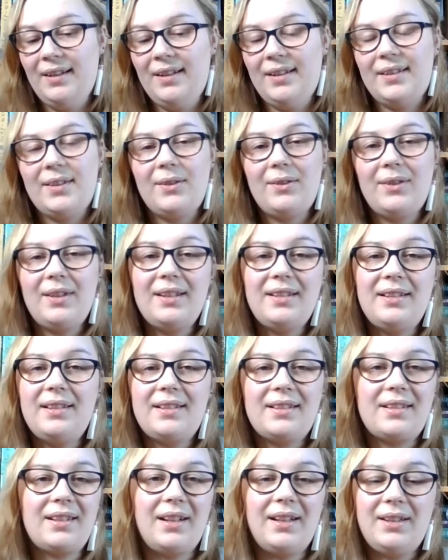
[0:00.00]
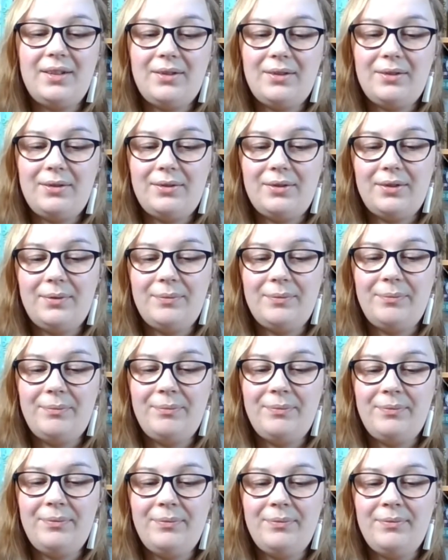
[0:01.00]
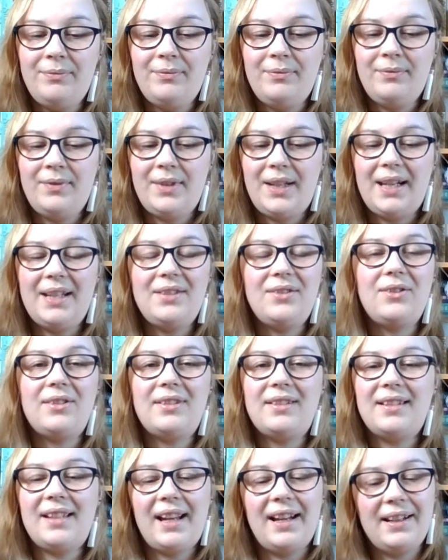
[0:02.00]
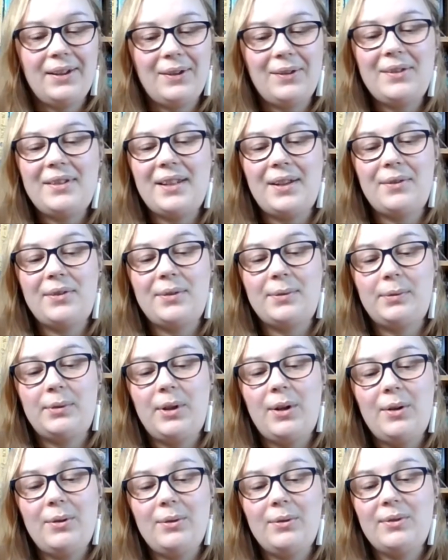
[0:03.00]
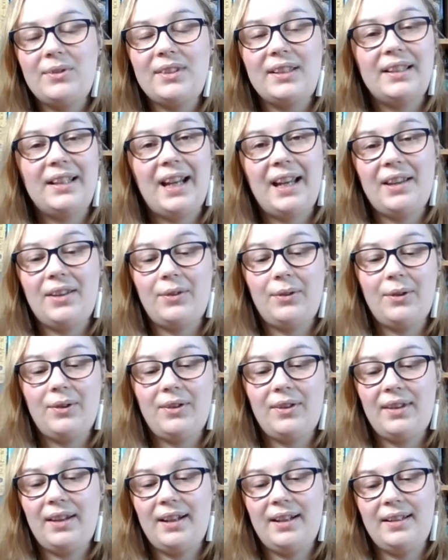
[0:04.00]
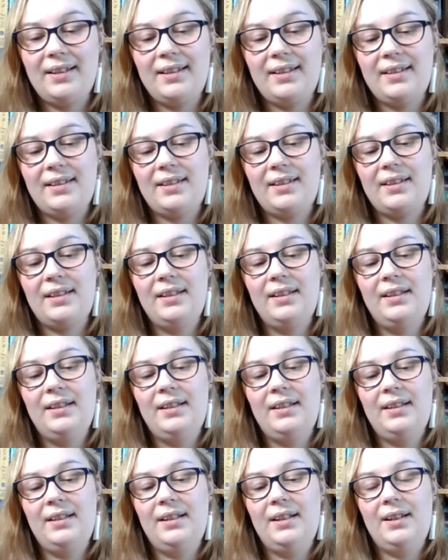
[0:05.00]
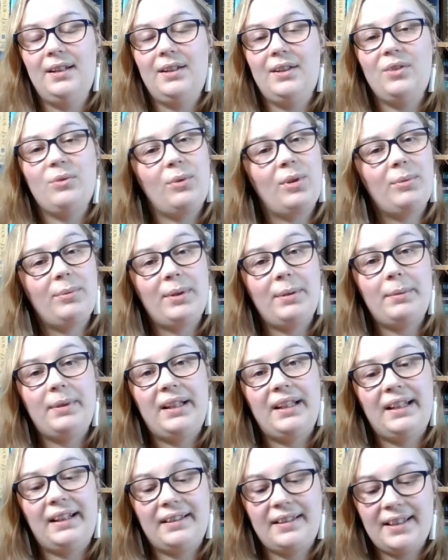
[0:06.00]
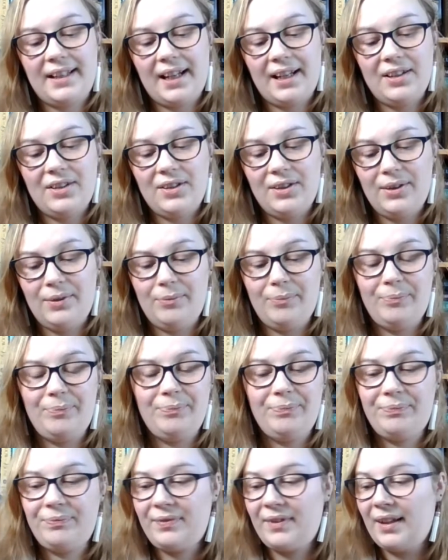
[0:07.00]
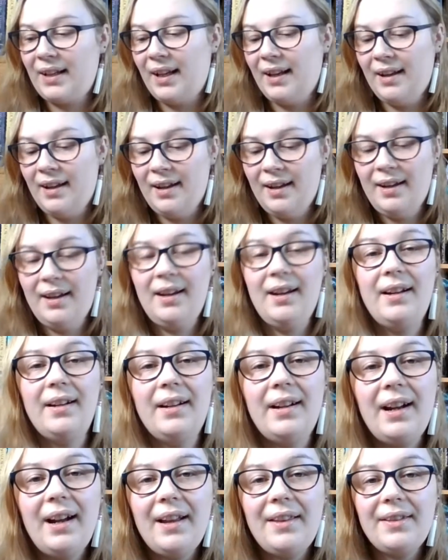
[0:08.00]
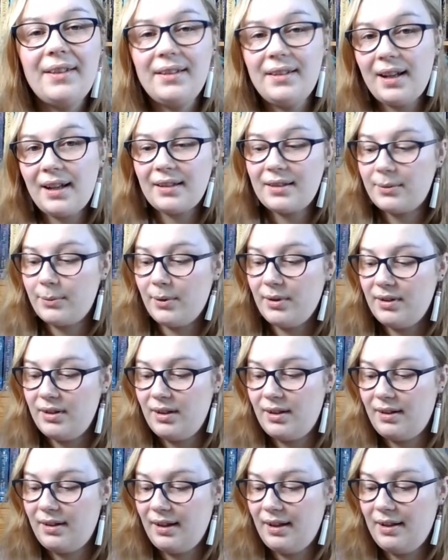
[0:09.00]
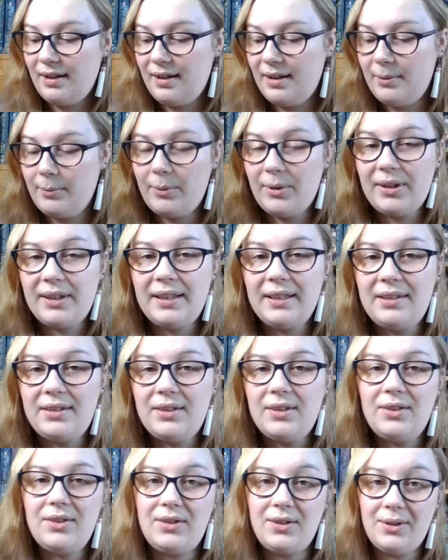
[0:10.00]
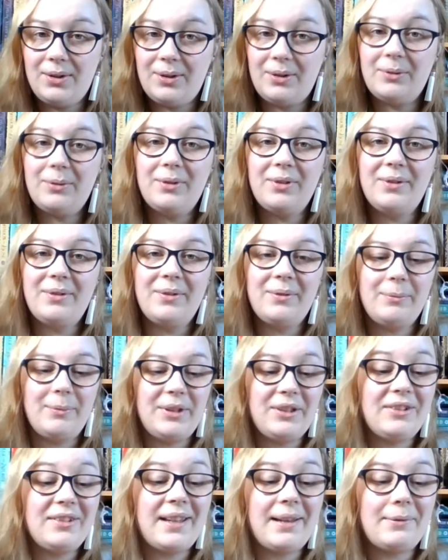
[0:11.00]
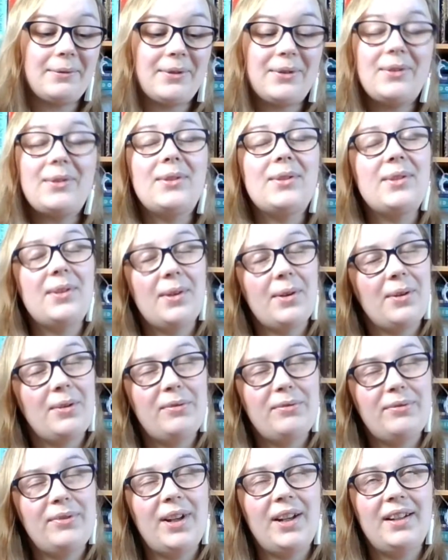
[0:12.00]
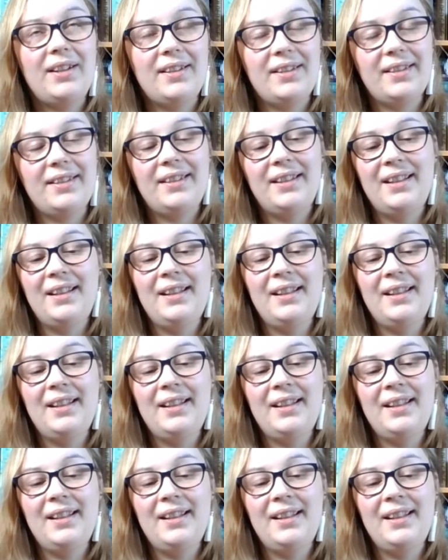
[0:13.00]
So this is kind of, it's just setting yourself some goals and get through the things that we'll be meaning to get to. And the next one that I wanted to do, which sounds so fun,